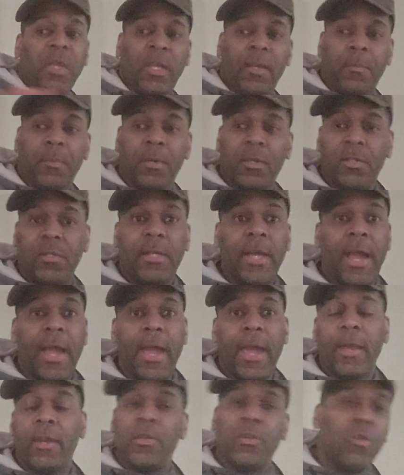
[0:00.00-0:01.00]
Him and his
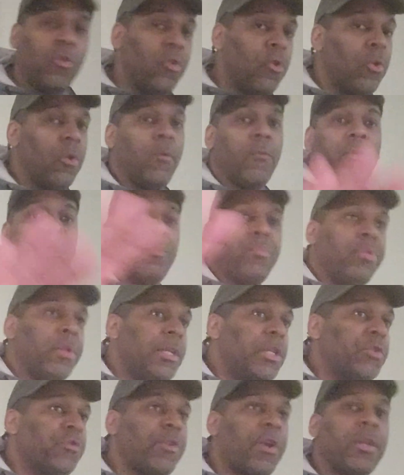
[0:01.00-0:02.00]
dad all over the
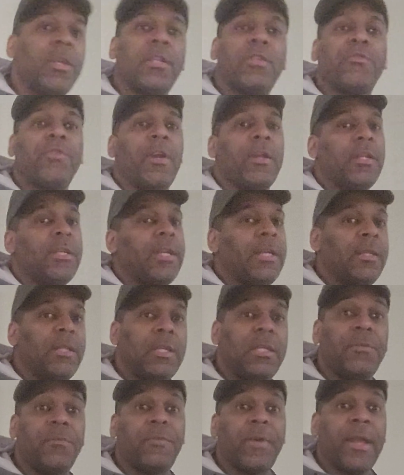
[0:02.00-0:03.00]
place trying to
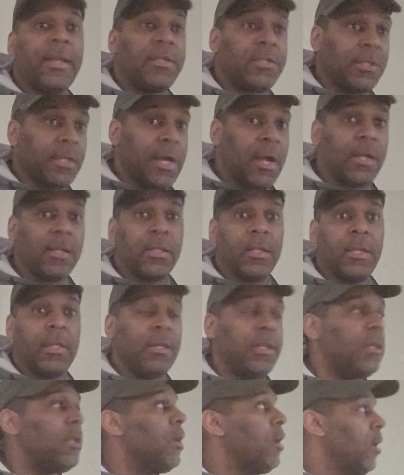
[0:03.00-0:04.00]
get these fights locked
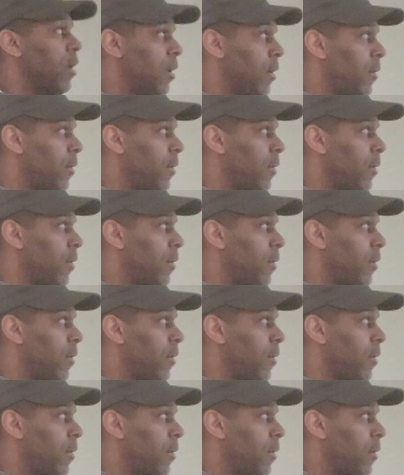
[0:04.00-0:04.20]
in.